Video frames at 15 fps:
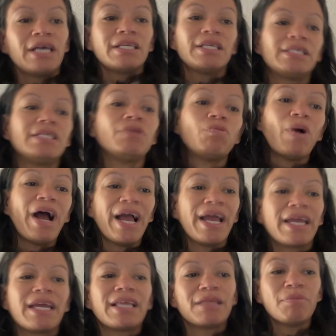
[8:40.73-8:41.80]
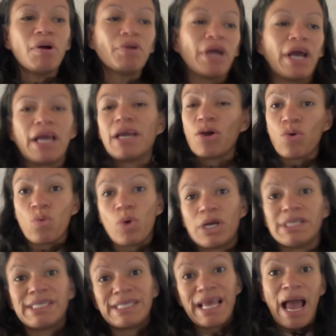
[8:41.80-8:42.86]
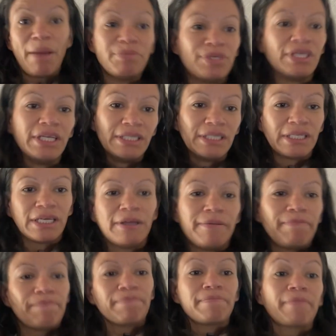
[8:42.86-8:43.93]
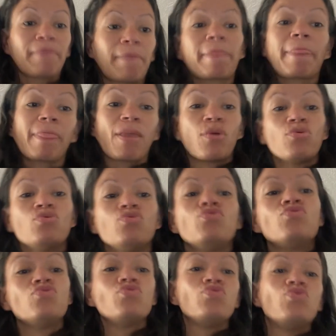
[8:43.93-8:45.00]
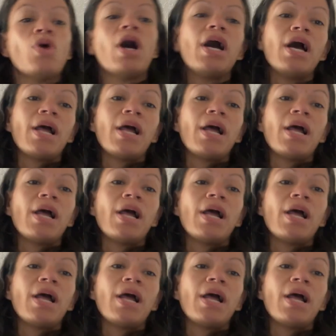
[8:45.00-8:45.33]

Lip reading: to see why King Lamoni was absent. Ooh.